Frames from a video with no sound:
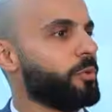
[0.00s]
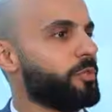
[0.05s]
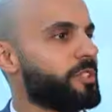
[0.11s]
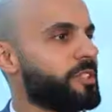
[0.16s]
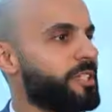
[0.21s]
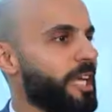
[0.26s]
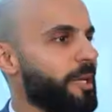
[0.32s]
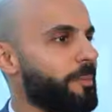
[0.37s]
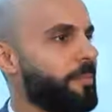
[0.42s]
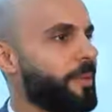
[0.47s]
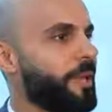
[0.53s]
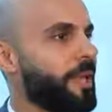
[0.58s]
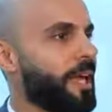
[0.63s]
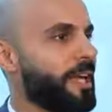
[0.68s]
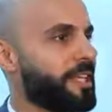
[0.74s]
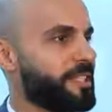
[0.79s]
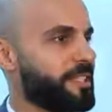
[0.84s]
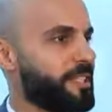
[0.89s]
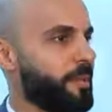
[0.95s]

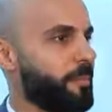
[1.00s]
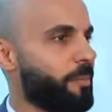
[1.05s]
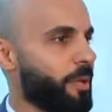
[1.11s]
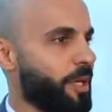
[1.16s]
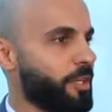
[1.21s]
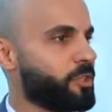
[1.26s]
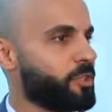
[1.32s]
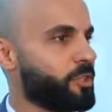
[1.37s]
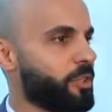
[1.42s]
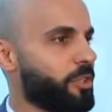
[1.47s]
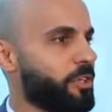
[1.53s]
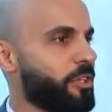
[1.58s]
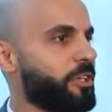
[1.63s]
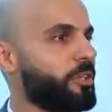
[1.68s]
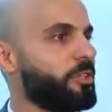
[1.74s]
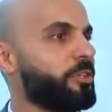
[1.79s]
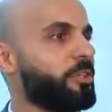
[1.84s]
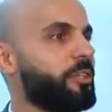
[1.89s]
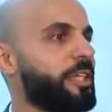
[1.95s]
stabilize the blood sugar,
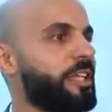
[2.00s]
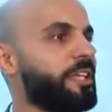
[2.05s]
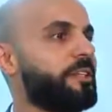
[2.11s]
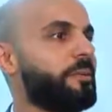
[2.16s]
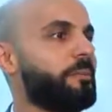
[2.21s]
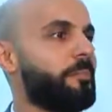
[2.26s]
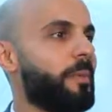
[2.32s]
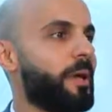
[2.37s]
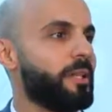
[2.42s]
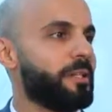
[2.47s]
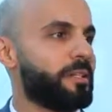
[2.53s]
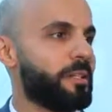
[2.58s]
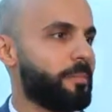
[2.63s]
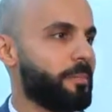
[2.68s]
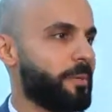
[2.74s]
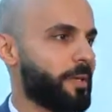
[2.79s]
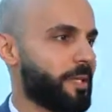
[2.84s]
you need multiple